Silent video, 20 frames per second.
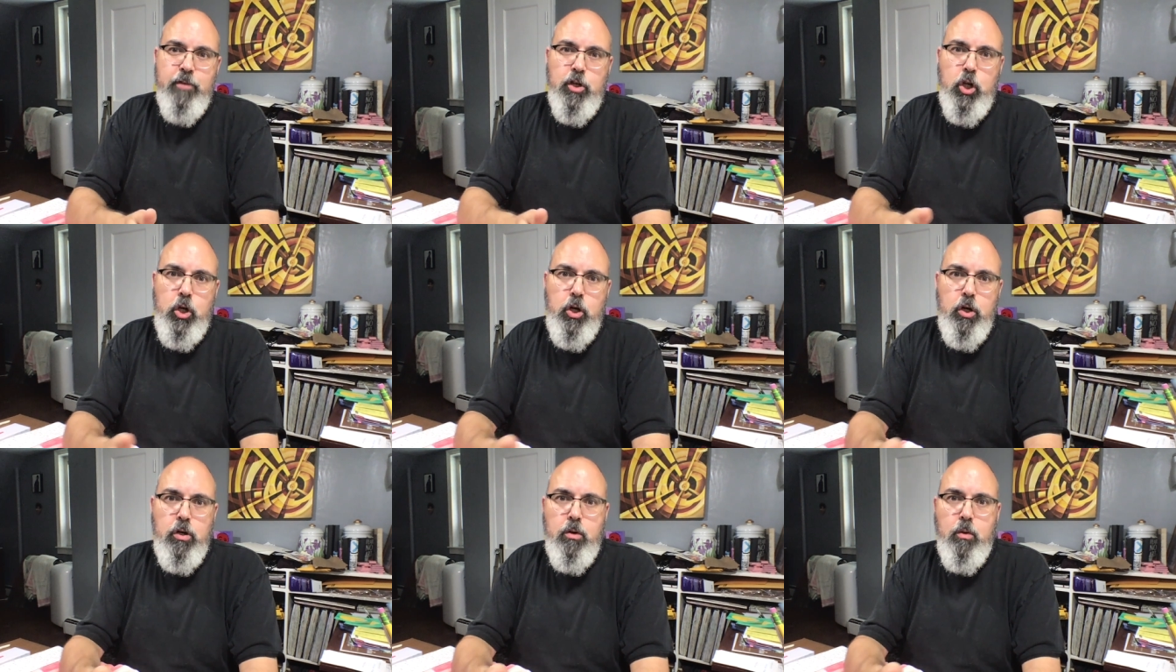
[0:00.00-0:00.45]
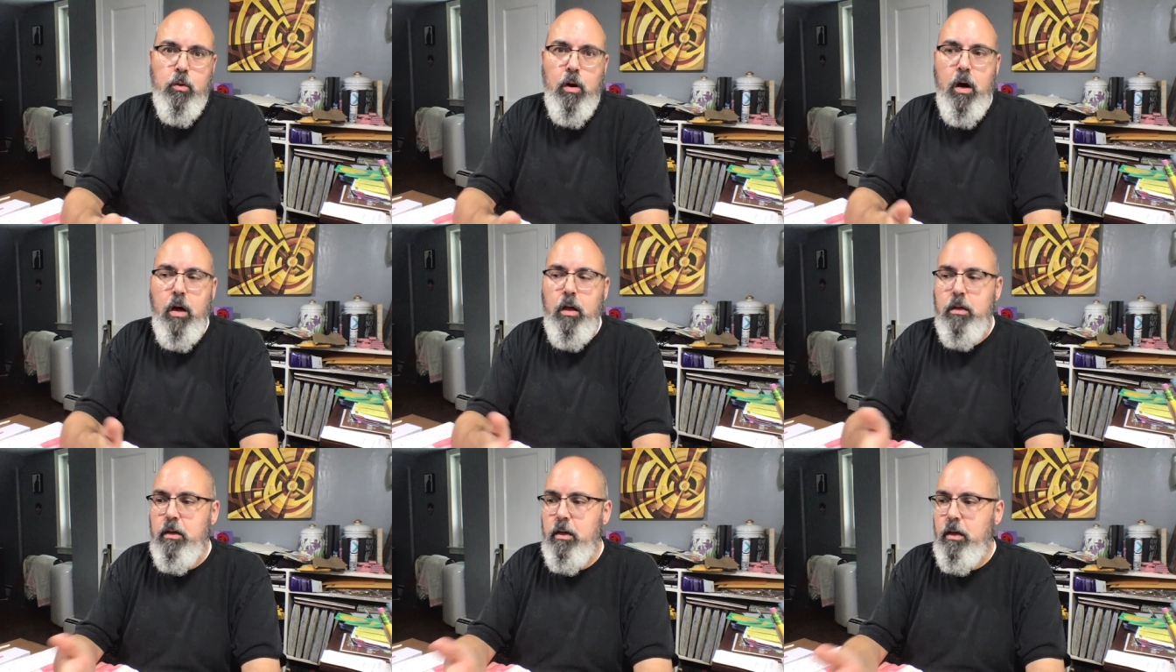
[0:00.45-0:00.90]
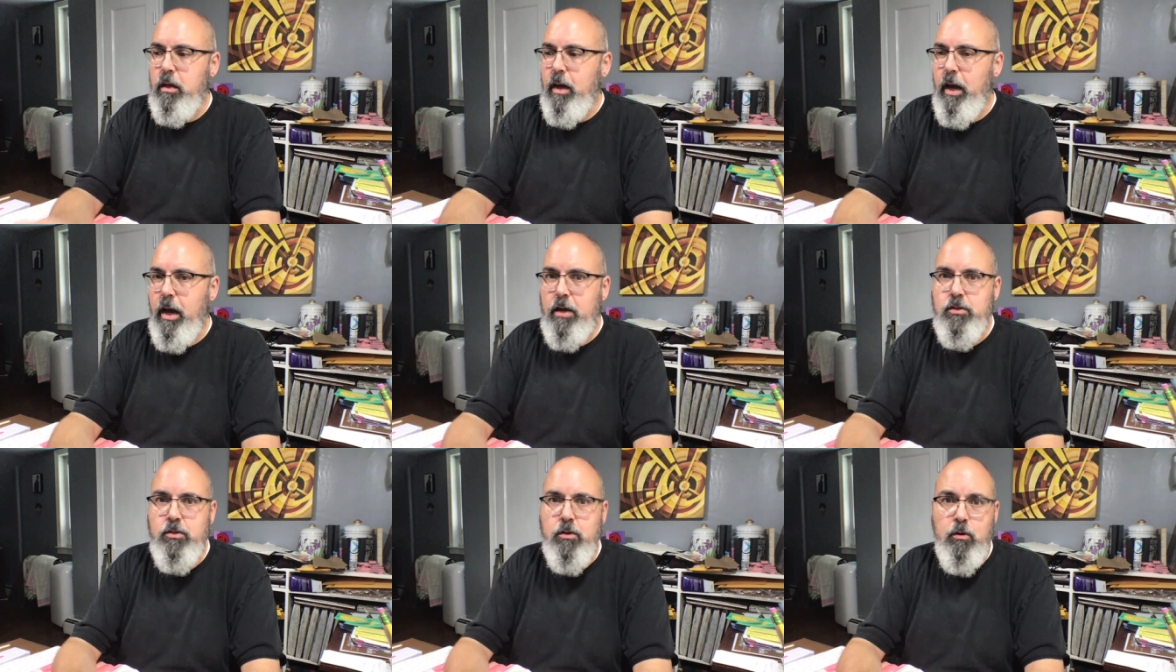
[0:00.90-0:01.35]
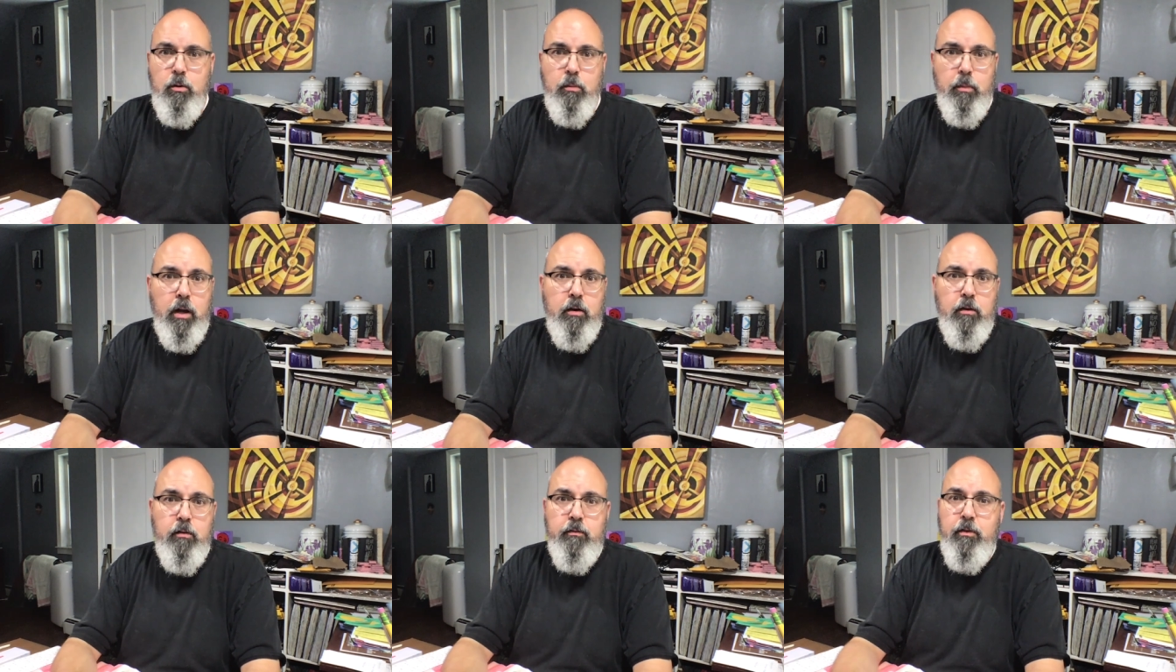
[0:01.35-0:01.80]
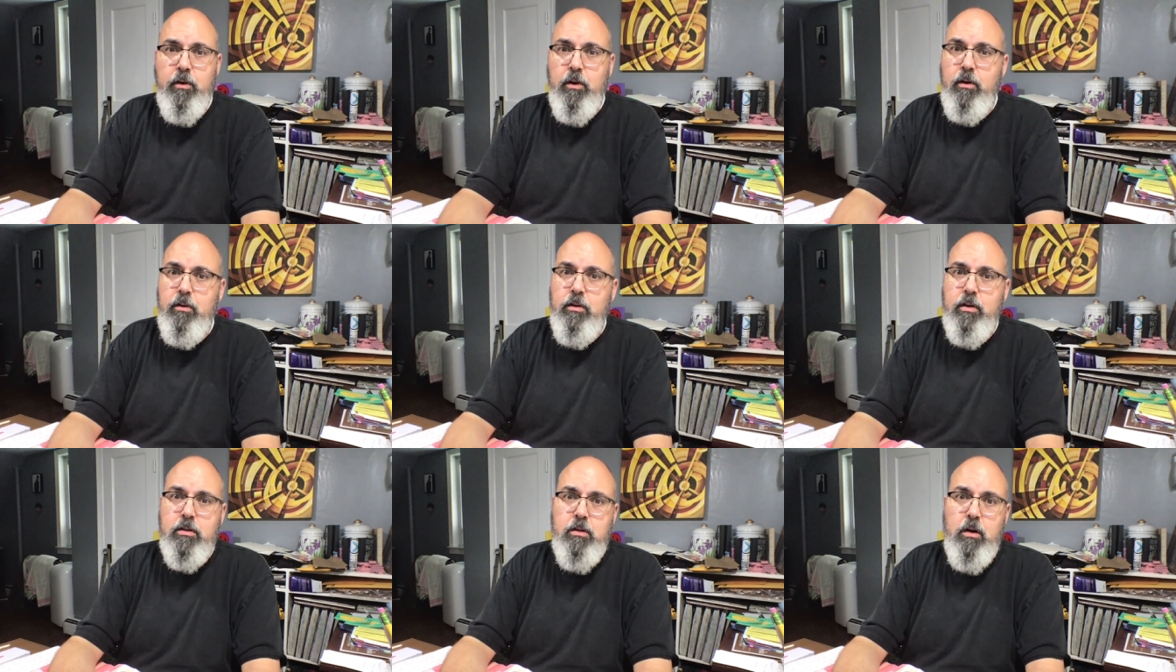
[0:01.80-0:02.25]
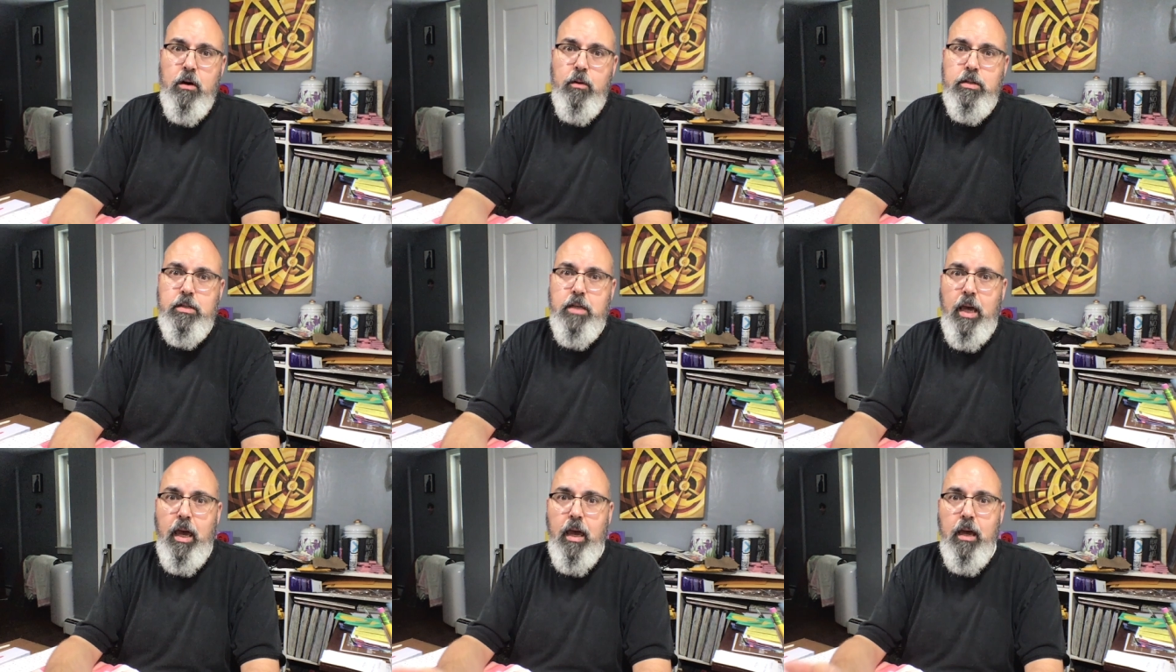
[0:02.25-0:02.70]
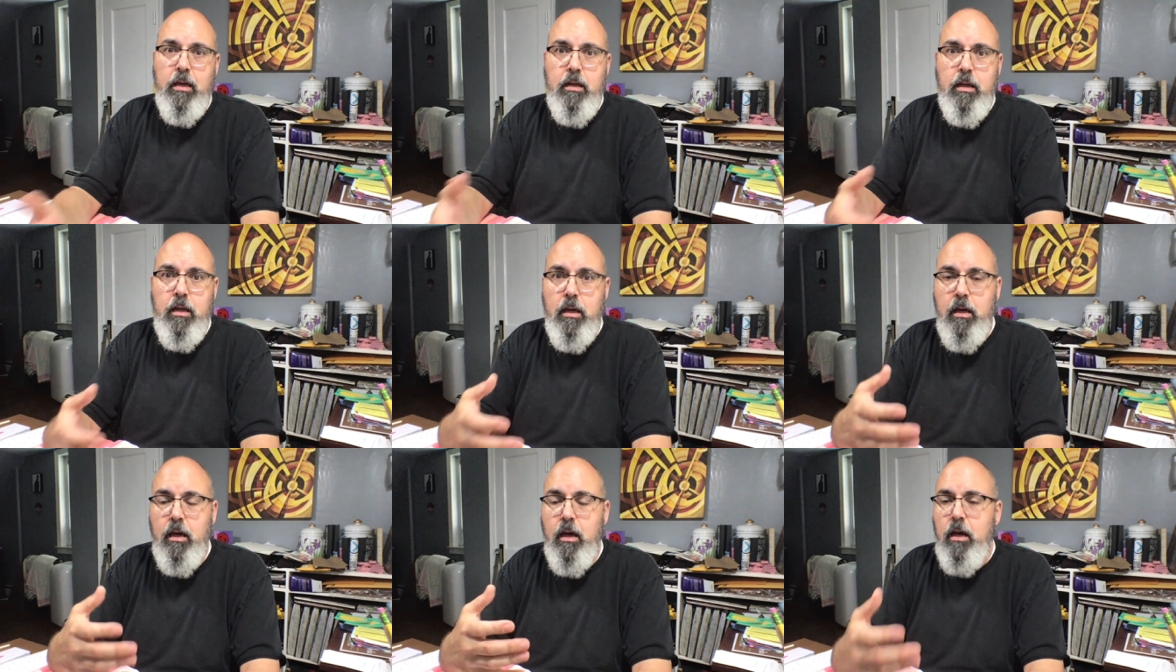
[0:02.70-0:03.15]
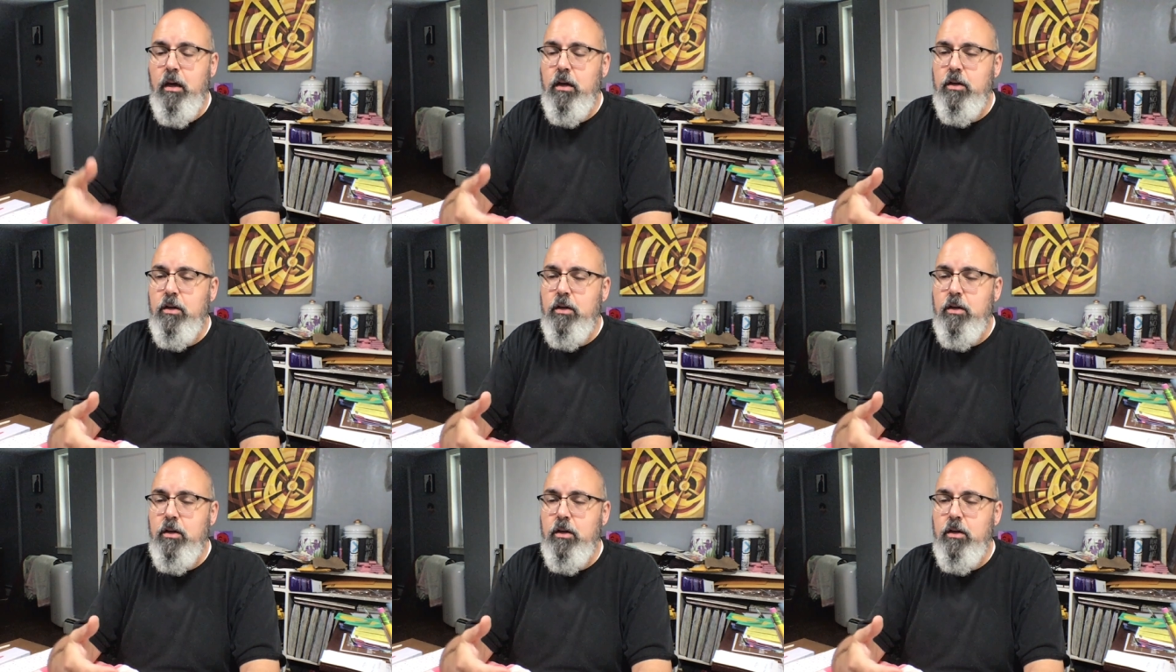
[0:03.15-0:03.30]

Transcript: good quality external microphone is always handy